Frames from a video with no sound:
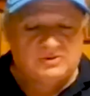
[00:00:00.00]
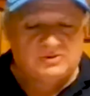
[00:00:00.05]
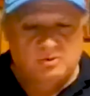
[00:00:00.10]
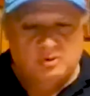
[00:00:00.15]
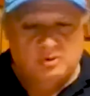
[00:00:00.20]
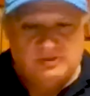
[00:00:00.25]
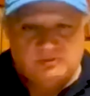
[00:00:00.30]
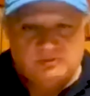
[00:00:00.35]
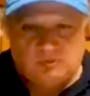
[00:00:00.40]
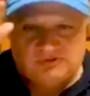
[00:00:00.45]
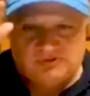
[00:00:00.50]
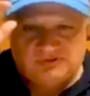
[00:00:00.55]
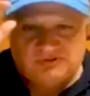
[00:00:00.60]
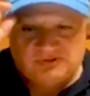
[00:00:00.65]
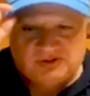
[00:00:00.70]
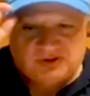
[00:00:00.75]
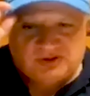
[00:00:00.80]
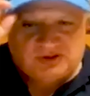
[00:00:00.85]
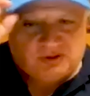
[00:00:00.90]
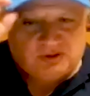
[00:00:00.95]
Jordan wasn't
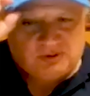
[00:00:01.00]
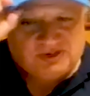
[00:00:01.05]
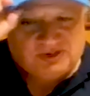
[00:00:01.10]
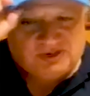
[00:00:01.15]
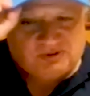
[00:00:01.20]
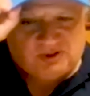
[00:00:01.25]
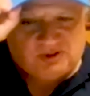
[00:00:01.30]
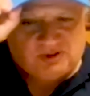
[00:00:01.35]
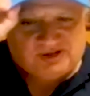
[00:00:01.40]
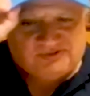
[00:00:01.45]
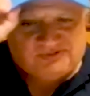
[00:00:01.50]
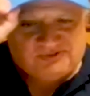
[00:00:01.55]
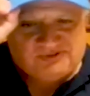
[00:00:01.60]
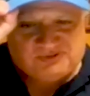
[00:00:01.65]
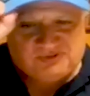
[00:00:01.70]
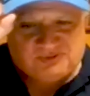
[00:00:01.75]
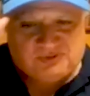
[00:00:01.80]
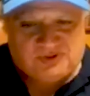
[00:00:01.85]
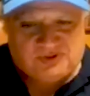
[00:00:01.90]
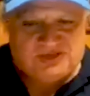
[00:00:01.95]
the GOAT in a lot of
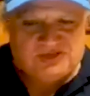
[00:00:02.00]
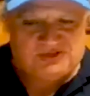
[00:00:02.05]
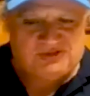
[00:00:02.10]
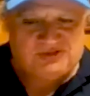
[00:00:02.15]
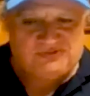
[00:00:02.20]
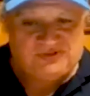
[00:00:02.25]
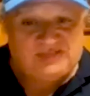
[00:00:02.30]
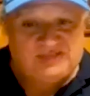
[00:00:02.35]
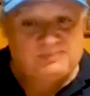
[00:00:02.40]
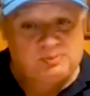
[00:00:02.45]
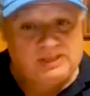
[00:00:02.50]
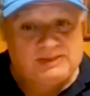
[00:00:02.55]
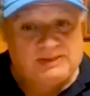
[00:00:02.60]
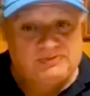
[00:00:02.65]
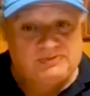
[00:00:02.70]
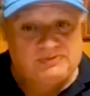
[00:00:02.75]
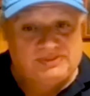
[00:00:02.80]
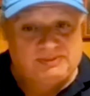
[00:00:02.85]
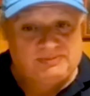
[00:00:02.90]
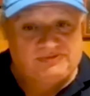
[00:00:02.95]
situations. He played
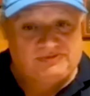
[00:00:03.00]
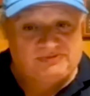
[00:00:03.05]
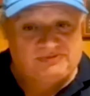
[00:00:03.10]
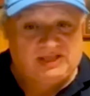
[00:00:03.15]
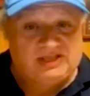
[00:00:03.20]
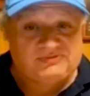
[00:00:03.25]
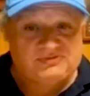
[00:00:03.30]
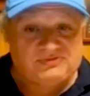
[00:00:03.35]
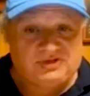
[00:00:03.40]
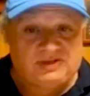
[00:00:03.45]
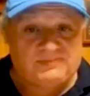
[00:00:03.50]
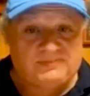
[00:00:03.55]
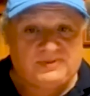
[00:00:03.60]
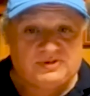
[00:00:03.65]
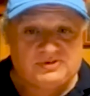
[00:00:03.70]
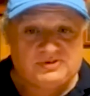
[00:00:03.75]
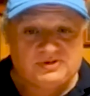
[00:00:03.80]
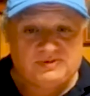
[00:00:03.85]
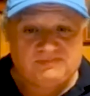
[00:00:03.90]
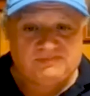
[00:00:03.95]
with him in his last
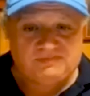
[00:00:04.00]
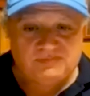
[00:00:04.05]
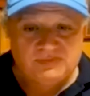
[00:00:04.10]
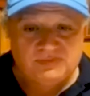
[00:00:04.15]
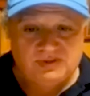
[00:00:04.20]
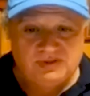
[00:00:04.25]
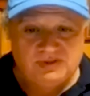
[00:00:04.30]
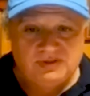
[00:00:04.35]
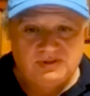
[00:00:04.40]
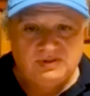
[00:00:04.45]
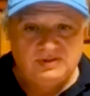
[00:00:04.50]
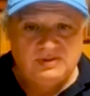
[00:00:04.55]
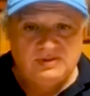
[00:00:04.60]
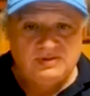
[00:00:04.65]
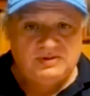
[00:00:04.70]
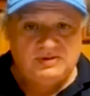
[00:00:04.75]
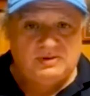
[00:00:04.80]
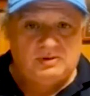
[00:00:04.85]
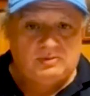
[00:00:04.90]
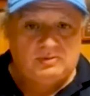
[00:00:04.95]
championship.
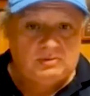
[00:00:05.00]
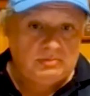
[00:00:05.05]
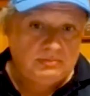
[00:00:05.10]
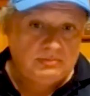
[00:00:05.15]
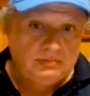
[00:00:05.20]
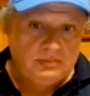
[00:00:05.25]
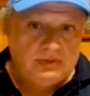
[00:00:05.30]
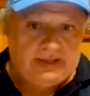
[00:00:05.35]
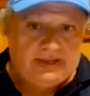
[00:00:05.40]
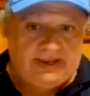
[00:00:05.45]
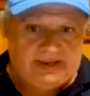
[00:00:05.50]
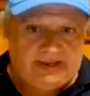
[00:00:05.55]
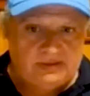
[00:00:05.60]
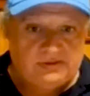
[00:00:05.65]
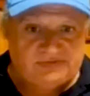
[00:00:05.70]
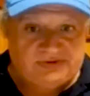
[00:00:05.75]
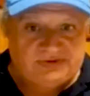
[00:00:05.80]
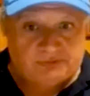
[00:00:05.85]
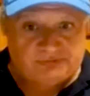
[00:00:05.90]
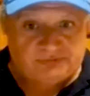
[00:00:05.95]
And
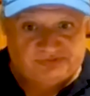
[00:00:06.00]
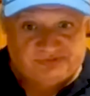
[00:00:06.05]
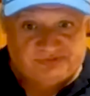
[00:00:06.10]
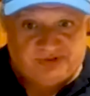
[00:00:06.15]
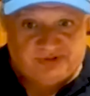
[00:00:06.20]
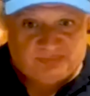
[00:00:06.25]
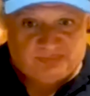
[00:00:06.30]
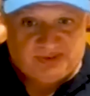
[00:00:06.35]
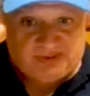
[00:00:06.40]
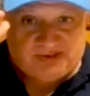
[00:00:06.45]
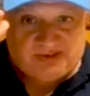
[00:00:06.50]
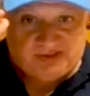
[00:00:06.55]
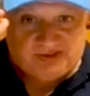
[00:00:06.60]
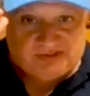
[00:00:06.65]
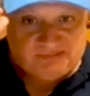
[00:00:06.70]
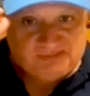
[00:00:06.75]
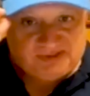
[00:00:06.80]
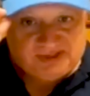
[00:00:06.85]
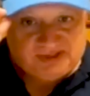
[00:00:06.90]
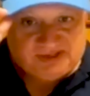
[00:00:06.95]
the Celtics did beat
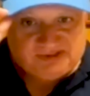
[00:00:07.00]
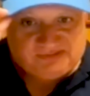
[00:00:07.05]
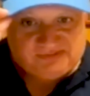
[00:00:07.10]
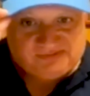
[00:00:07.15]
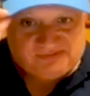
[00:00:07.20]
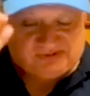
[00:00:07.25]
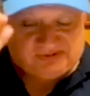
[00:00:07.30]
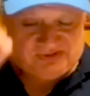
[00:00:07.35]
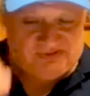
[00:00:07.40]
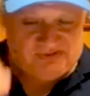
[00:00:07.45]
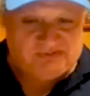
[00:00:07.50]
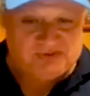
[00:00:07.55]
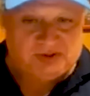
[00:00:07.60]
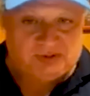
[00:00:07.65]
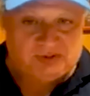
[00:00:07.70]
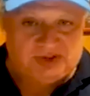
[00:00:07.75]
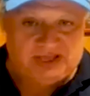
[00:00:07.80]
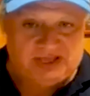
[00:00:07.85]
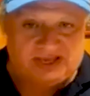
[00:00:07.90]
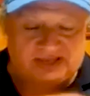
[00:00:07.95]
him in 86, even
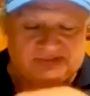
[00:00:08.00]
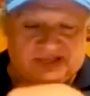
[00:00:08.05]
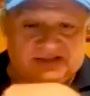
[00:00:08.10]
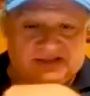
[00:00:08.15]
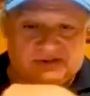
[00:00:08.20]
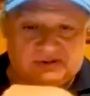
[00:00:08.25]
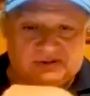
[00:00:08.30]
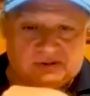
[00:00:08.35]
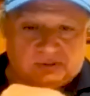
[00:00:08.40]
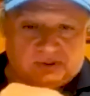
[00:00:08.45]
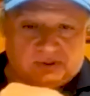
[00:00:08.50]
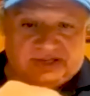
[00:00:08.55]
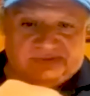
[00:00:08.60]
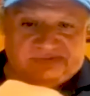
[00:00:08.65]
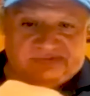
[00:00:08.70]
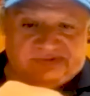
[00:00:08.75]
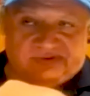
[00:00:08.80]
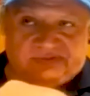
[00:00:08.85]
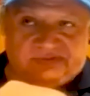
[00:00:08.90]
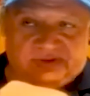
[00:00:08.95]
though he had that great
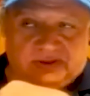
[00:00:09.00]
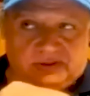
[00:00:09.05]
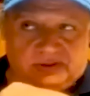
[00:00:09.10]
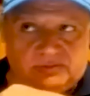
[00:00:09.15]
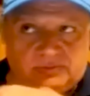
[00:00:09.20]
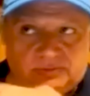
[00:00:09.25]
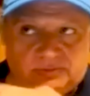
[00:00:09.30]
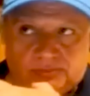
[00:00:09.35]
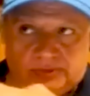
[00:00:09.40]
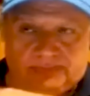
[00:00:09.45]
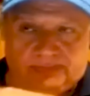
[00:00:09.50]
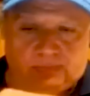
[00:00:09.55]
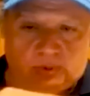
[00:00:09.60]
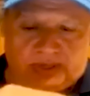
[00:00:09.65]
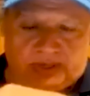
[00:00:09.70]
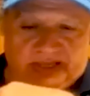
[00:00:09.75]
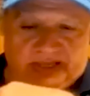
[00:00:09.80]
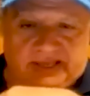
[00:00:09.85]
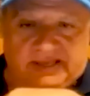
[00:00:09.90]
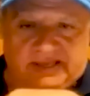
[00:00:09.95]

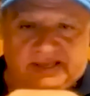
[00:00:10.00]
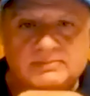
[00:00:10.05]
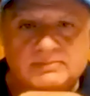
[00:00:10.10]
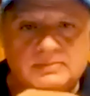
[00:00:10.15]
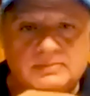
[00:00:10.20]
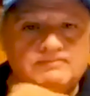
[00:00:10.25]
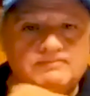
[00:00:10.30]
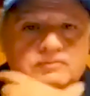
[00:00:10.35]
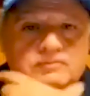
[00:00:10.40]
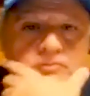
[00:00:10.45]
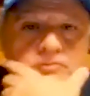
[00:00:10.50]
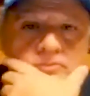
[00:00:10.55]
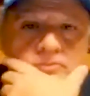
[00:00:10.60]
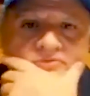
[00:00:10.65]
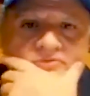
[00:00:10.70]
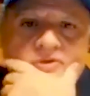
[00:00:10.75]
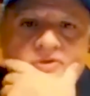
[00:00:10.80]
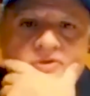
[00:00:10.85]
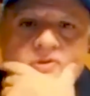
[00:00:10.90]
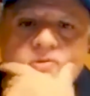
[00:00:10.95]
63-point game.
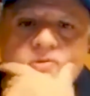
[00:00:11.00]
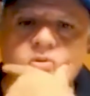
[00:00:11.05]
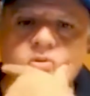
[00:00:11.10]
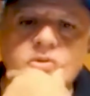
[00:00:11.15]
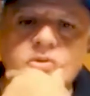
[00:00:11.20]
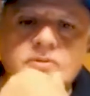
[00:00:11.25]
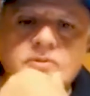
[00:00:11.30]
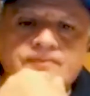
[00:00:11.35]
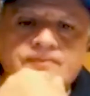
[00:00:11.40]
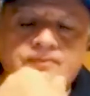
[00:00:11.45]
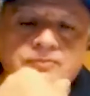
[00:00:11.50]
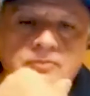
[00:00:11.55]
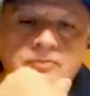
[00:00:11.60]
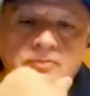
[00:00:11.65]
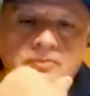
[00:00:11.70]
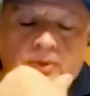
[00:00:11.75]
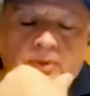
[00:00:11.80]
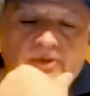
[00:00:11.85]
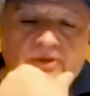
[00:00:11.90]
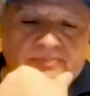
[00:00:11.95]
So
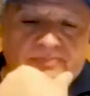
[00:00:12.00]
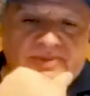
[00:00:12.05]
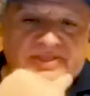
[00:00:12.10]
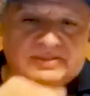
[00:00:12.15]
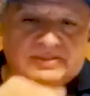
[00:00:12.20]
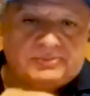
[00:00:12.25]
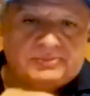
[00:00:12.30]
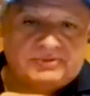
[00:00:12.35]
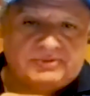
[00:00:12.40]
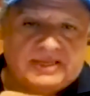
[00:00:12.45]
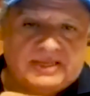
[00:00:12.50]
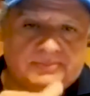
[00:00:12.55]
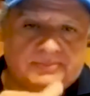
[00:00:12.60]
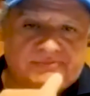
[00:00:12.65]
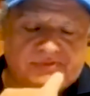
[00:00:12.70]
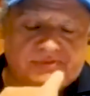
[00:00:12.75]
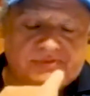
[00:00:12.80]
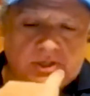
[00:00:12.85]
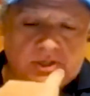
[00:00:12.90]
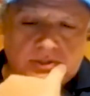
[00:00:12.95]
Boston beat them
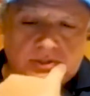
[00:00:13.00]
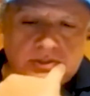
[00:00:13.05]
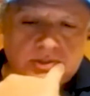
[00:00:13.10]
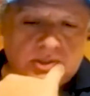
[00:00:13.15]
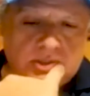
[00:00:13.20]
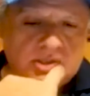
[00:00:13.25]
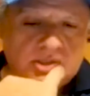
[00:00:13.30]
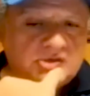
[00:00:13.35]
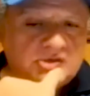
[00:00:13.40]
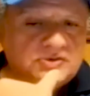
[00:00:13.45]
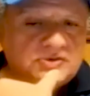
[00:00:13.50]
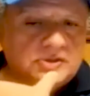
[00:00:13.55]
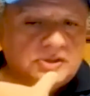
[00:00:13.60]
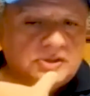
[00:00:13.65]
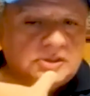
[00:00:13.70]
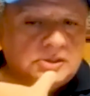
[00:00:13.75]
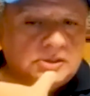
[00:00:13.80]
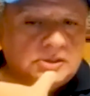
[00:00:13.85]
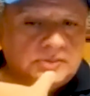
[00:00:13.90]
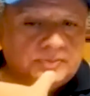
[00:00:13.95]
3-0, actually.
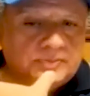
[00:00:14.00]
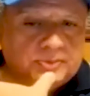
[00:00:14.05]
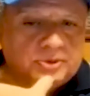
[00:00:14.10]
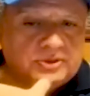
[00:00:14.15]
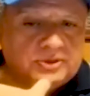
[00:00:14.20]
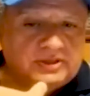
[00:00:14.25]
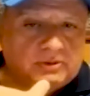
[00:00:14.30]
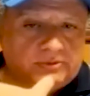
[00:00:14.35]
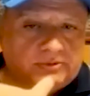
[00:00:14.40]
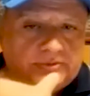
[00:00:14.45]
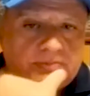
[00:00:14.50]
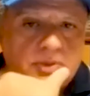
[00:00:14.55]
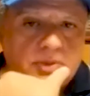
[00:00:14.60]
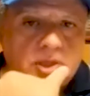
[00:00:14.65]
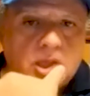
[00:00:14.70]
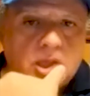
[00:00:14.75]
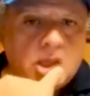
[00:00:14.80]
Bird killed him.